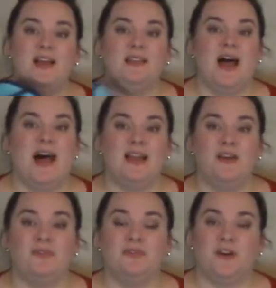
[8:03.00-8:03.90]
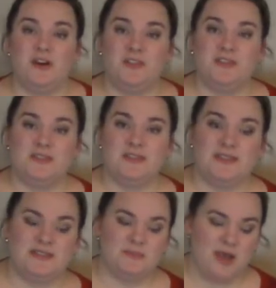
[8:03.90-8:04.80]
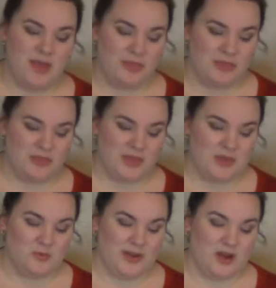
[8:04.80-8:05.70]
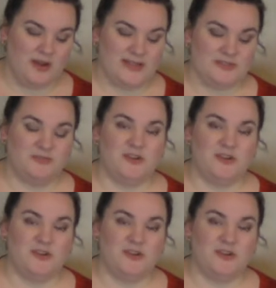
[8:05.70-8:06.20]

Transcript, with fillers: a lot of firsts this month. He went on his